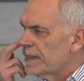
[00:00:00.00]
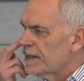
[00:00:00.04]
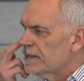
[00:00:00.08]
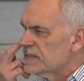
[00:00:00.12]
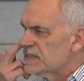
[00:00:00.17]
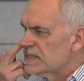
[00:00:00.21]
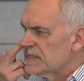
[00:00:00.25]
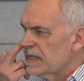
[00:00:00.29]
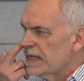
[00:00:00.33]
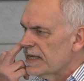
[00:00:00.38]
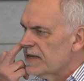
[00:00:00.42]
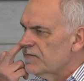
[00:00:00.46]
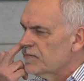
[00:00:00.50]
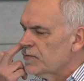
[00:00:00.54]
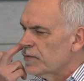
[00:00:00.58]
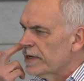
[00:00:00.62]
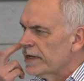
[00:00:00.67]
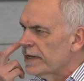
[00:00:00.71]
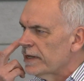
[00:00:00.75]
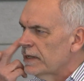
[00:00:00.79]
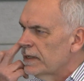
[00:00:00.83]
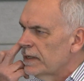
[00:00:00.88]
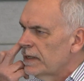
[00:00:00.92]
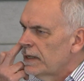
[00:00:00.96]

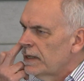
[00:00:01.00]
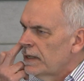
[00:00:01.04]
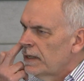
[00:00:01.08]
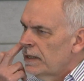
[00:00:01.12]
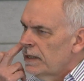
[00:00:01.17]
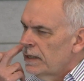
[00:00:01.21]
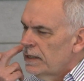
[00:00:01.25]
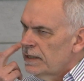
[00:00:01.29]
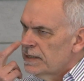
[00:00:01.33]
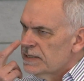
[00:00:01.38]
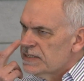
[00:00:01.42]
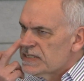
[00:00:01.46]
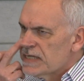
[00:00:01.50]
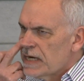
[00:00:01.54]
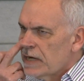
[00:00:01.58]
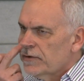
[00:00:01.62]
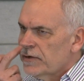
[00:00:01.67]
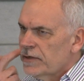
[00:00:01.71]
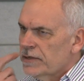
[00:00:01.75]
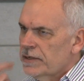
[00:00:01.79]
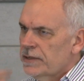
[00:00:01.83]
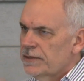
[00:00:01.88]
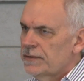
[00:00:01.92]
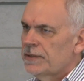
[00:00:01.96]
slavery,
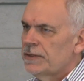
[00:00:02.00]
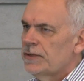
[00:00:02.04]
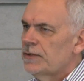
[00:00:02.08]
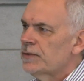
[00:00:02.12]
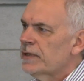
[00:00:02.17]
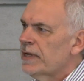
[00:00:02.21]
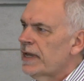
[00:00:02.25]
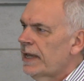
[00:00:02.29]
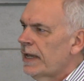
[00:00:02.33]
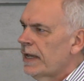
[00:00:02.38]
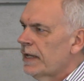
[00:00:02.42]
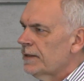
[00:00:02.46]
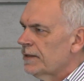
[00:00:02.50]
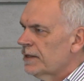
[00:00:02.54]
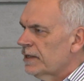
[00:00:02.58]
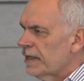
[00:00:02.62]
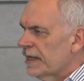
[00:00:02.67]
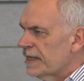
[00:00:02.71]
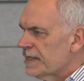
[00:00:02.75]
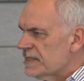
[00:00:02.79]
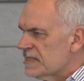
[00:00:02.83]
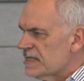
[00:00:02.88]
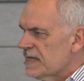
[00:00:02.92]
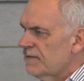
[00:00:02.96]
started in the UK in the
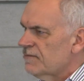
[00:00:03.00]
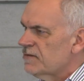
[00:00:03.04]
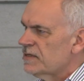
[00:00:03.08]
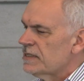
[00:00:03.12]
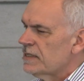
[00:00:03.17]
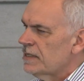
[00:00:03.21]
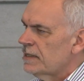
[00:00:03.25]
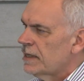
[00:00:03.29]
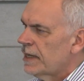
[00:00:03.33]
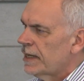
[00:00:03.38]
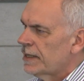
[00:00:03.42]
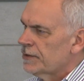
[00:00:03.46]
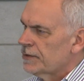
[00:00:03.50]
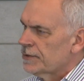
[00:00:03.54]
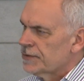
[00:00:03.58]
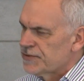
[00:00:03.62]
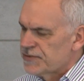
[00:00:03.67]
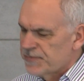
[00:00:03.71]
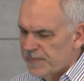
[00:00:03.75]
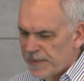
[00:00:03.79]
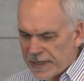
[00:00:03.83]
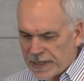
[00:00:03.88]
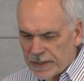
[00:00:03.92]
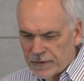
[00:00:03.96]
late
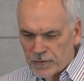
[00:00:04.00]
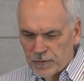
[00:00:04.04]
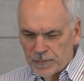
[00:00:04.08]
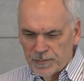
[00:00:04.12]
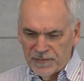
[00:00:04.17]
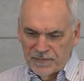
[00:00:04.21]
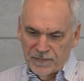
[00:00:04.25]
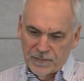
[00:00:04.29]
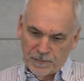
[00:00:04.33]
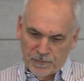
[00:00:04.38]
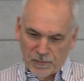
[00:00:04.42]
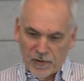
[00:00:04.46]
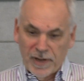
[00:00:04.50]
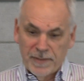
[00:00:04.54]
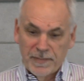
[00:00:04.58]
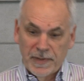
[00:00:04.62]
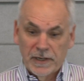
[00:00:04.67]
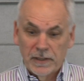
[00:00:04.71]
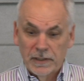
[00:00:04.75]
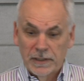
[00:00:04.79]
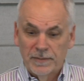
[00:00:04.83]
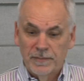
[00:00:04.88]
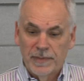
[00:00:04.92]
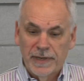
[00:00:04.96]
1700s by
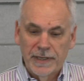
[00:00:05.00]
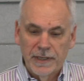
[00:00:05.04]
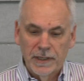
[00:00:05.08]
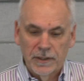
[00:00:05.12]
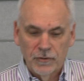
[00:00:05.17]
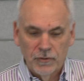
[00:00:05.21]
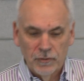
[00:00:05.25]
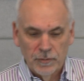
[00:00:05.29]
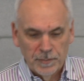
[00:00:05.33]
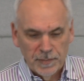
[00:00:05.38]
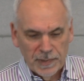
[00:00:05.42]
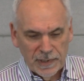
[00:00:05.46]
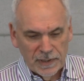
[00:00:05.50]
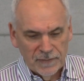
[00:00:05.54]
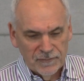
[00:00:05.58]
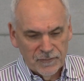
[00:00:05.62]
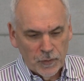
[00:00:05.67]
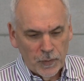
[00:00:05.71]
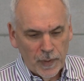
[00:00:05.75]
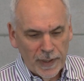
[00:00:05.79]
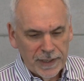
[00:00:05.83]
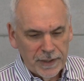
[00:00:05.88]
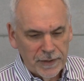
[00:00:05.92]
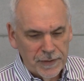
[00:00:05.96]
primarily by a group of
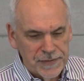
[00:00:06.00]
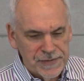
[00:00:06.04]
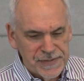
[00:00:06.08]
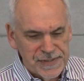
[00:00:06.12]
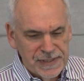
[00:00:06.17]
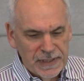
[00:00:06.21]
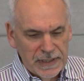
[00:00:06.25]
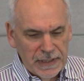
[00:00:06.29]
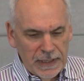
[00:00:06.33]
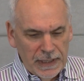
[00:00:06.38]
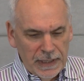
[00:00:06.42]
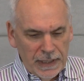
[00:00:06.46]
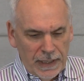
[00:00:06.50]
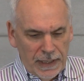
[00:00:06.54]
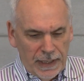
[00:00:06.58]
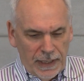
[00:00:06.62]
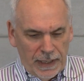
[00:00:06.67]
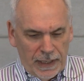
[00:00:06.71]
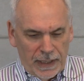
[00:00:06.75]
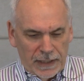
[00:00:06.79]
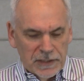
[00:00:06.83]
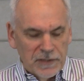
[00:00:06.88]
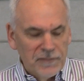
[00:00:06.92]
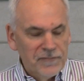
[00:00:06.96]
Quakers.
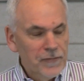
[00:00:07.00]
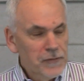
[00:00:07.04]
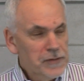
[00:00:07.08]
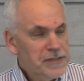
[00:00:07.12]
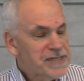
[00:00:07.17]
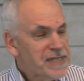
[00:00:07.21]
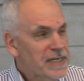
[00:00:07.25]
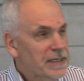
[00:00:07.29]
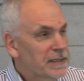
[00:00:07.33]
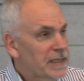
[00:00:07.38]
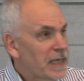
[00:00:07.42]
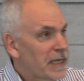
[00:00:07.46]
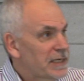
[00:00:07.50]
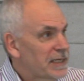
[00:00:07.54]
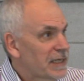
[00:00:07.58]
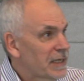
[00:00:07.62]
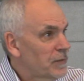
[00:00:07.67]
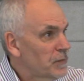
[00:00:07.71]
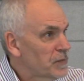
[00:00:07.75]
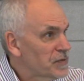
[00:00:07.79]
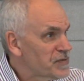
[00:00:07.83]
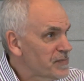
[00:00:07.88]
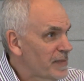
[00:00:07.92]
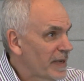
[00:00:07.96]
And the first thing they
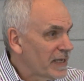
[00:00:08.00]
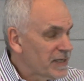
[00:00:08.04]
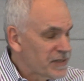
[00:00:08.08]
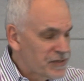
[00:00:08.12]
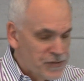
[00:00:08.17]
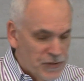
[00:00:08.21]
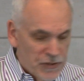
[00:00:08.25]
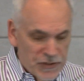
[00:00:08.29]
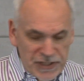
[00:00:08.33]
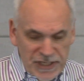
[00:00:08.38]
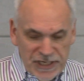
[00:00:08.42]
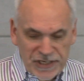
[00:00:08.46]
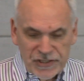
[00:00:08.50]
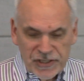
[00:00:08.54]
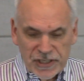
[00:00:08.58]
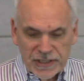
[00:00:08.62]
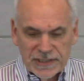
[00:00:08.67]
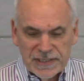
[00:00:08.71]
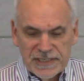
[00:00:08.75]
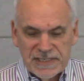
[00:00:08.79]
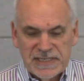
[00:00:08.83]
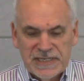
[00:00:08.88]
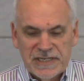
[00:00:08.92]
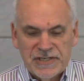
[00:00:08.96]
did was make a
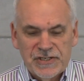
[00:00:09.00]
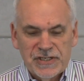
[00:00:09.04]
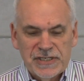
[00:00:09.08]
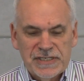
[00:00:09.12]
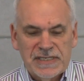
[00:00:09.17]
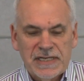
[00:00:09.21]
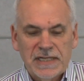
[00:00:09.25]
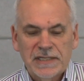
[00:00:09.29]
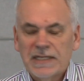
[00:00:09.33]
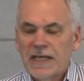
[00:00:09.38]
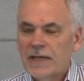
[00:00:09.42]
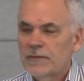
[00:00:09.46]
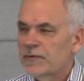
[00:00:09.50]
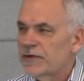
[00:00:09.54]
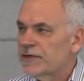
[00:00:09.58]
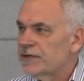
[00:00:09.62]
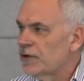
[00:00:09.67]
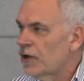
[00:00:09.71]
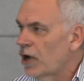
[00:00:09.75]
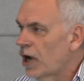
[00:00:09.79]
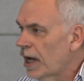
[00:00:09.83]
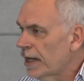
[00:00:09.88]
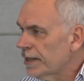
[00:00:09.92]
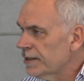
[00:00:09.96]
strategic decision that they would
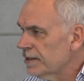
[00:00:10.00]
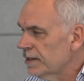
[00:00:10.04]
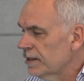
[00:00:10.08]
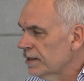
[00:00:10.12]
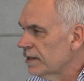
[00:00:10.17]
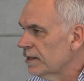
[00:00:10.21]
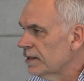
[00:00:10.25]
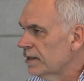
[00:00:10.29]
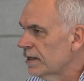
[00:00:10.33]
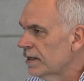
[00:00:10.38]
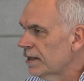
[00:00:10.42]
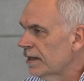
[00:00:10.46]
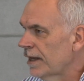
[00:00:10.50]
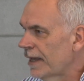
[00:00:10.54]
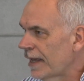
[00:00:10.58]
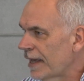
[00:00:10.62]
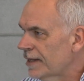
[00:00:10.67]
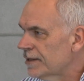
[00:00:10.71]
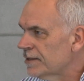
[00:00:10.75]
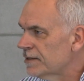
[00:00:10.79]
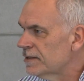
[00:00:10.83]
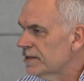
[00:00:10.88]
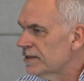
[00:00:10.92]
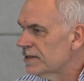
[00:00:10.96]
not
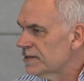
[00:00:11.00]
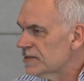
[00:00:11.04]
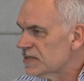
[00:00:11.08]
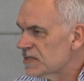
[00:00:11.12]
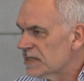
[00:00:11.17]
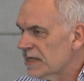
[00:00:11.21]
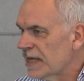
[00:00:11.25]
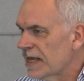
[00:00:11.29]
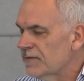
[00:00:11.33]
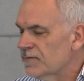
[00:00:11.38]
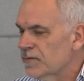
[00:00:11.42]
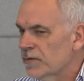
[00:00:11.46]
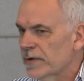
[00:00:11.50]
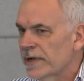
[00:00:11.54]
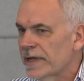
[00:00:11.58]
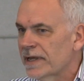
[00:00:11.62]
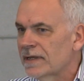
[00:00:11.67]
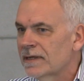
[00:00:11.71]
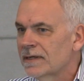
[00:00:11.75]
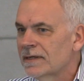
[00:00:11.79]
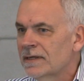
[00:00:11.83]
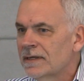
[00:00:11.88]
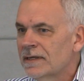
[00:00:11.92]
end slavery,